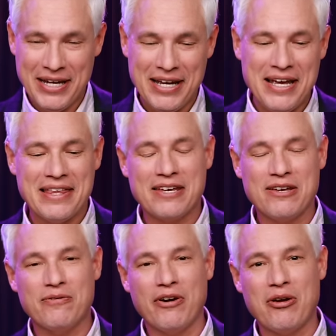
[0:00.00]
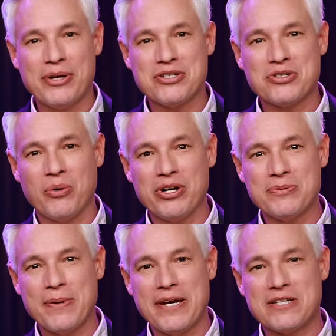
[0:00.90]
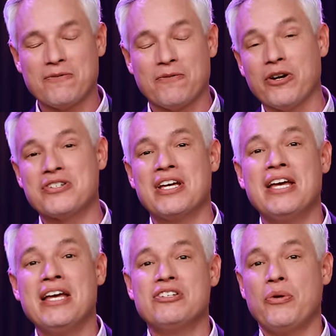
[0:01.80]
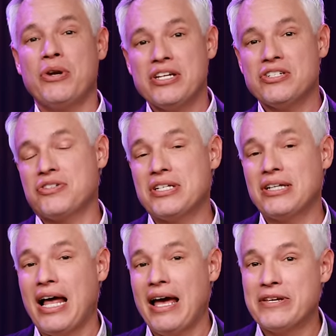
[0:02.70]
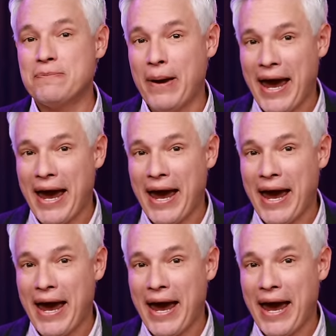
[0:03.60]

Thank you very much, Squarespace. First, Tony and Chelsea Live is back